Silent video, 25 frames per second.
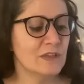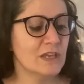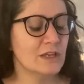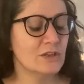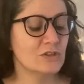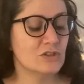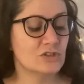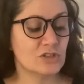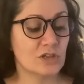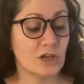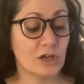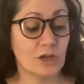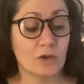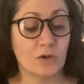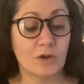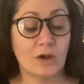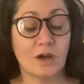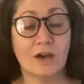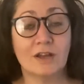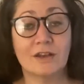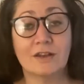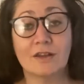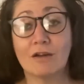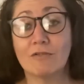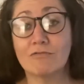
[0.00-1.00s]
so
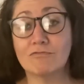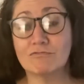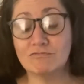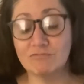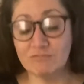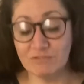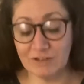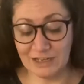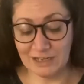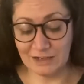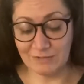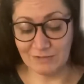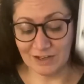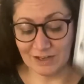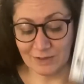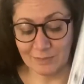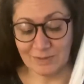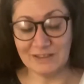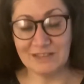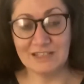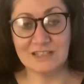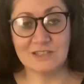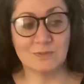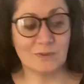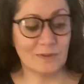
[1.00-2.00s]
I'd really
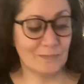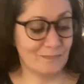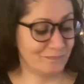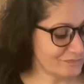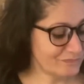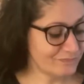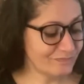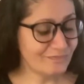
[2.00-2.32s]
recommend this one.